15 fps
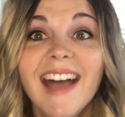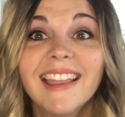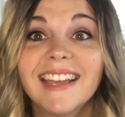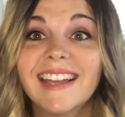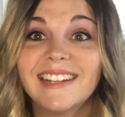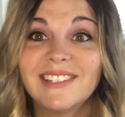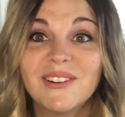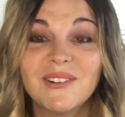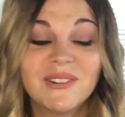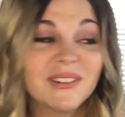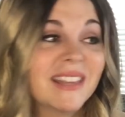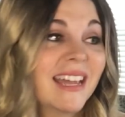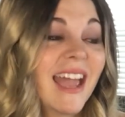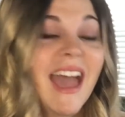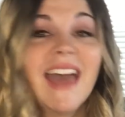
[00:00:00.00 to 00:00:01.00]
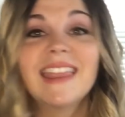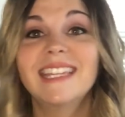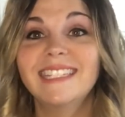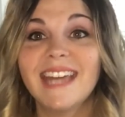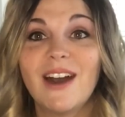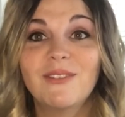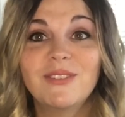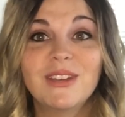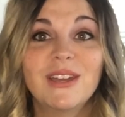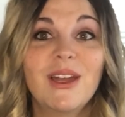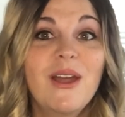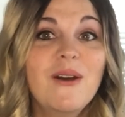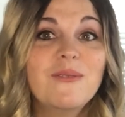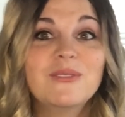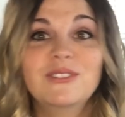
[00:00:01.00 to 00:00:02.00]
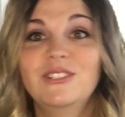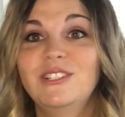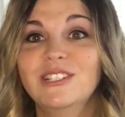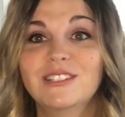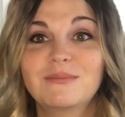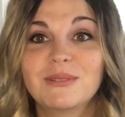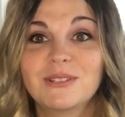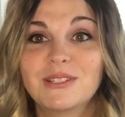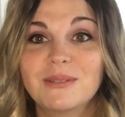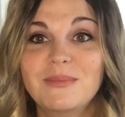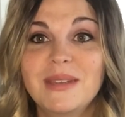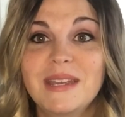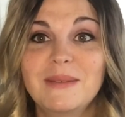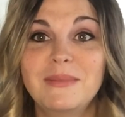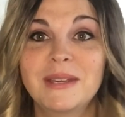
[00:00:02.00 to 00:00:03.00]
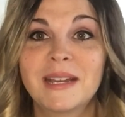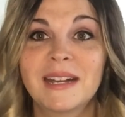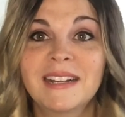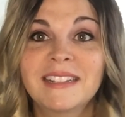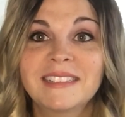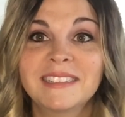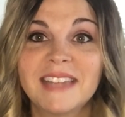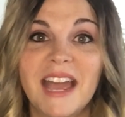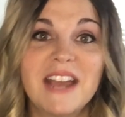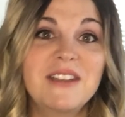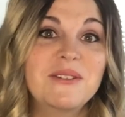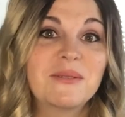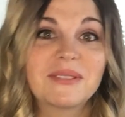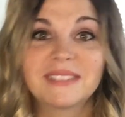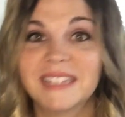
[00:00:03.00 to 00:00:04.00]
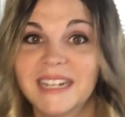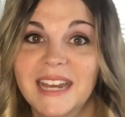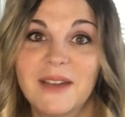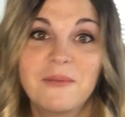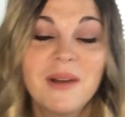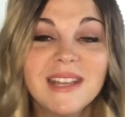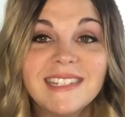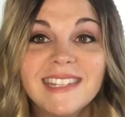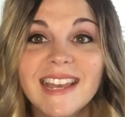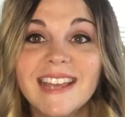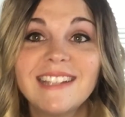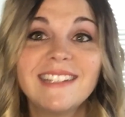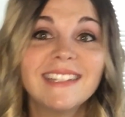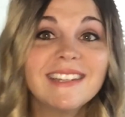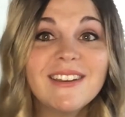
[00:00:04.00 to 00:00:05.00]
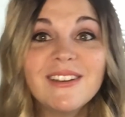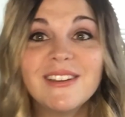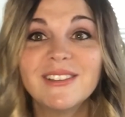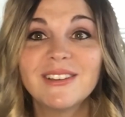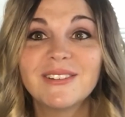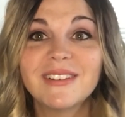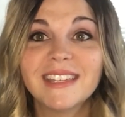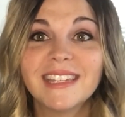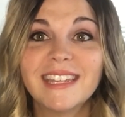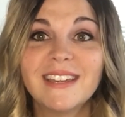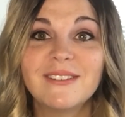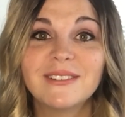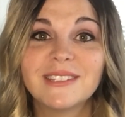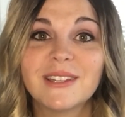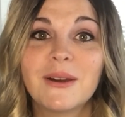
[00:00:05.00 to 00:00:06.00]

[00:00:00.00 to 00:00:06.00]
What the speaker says: Like I told her, like, this outfit was just supposed to be because I knew I was gonna get wet today. She's like, no, you look really cute.